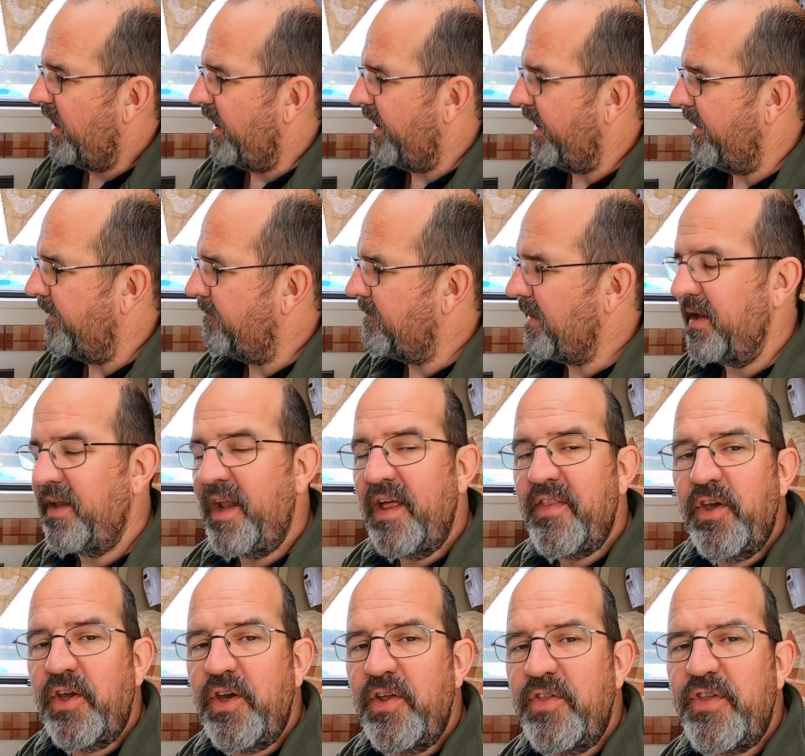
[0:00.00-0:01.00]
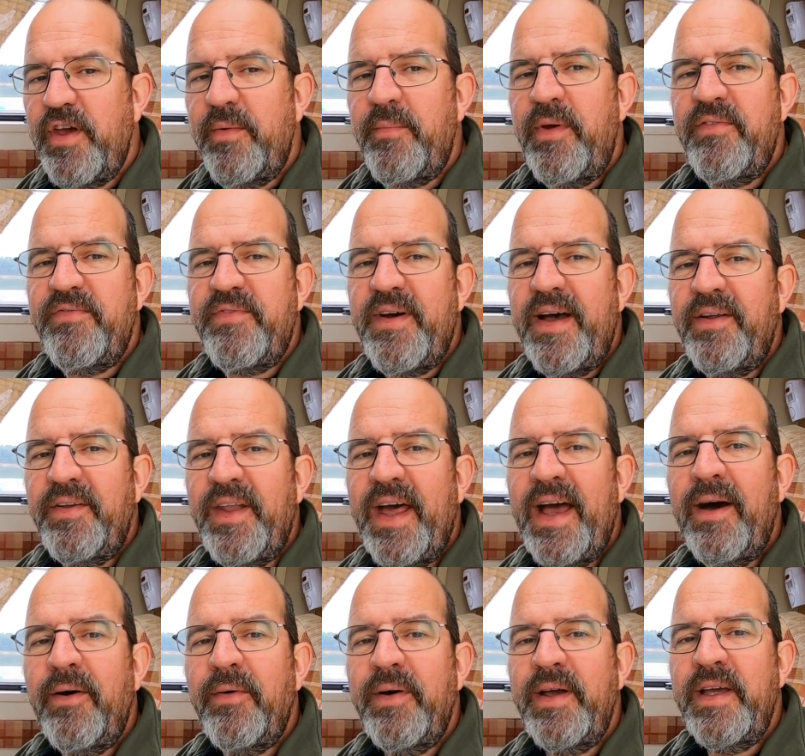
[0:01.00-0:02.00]
Um, another good thing we found
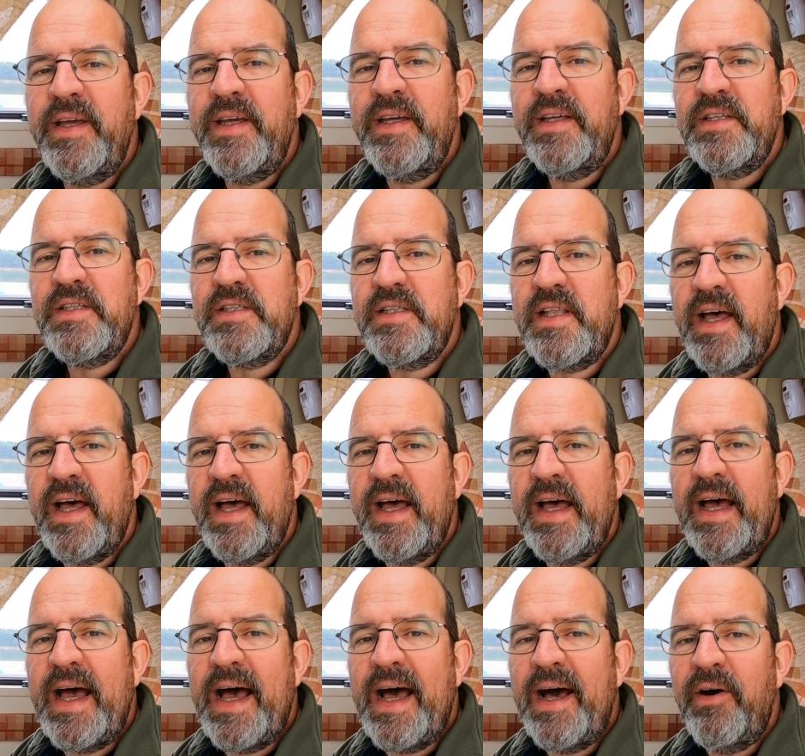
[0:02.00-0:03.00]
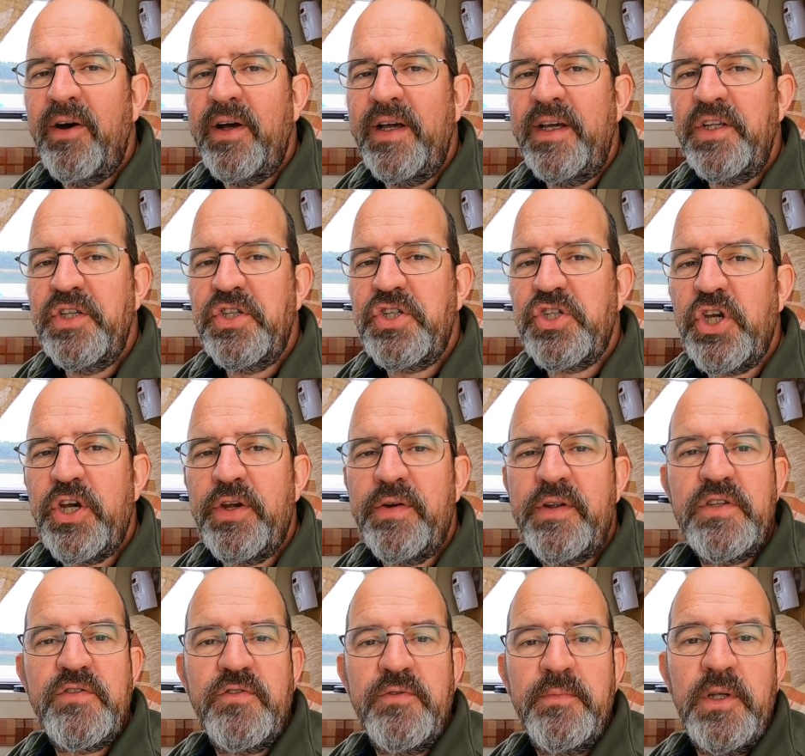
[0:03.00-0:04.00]
out is that our
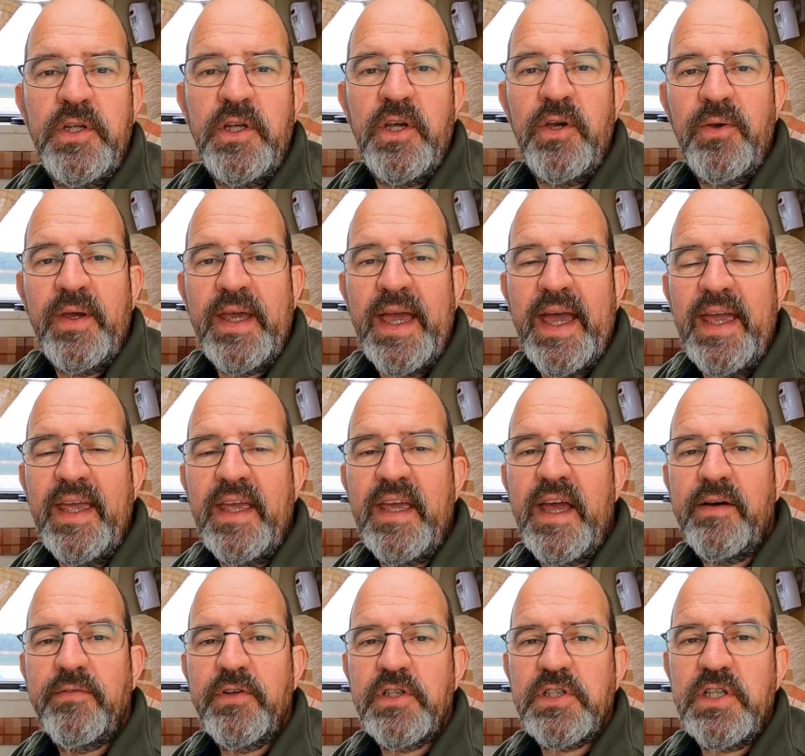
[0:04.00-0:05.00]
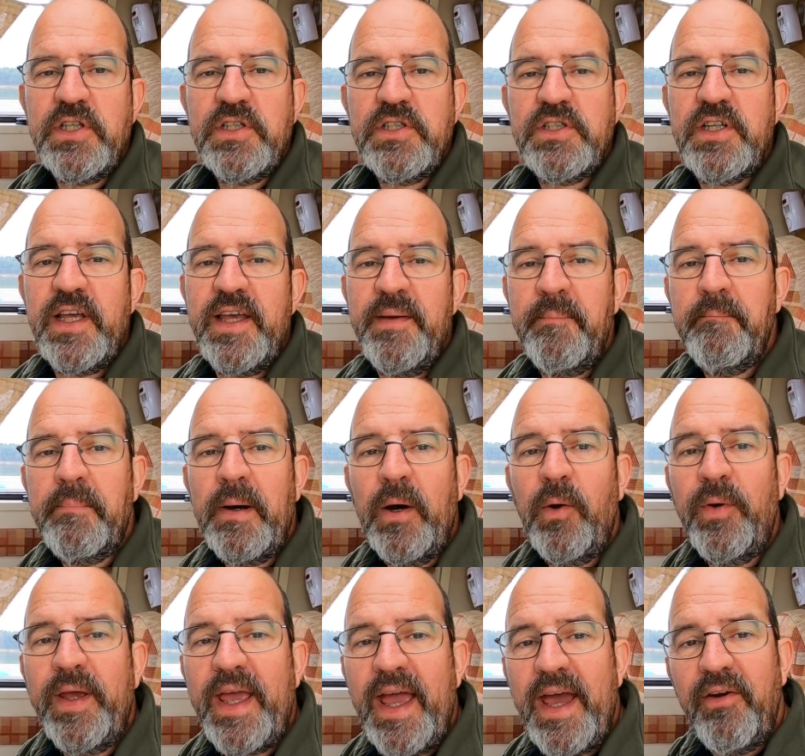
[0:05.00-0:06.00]
insurance from the UK covers us in
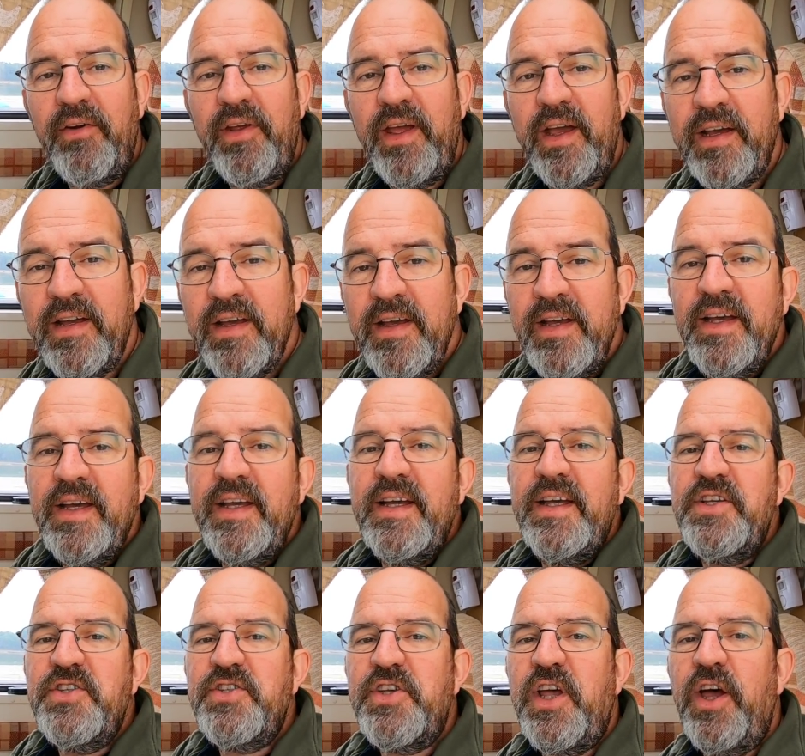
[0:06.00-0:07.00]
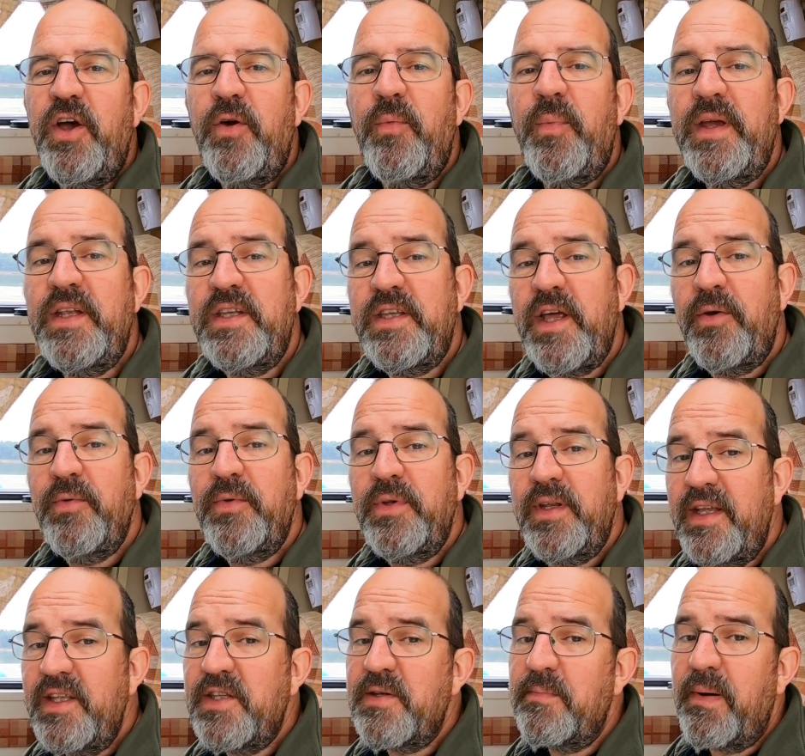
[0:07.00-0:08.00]
Bulgaria, so we don't
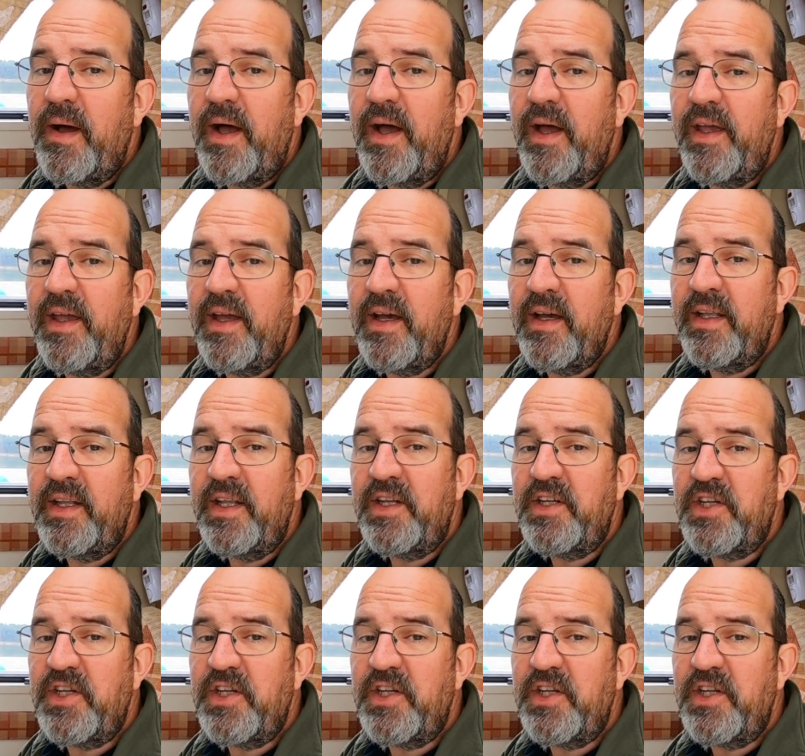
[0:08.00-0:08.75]
need to buy an